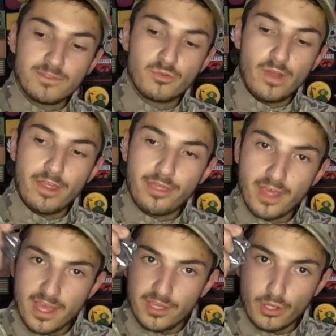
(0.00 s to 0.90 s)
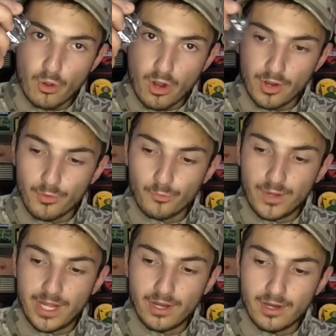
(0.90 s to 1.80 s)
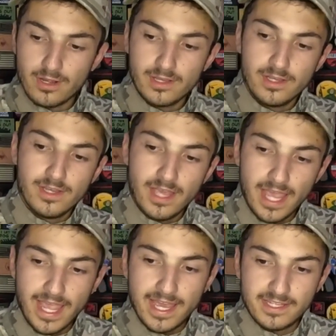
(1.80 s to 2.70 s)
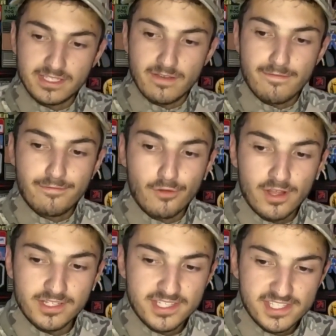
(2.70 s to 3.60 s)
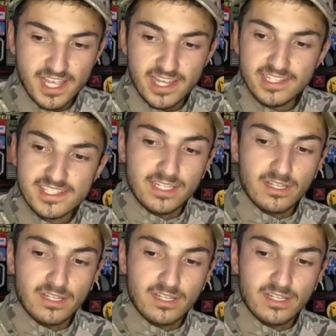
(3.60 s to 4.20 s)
with your rear and front sights.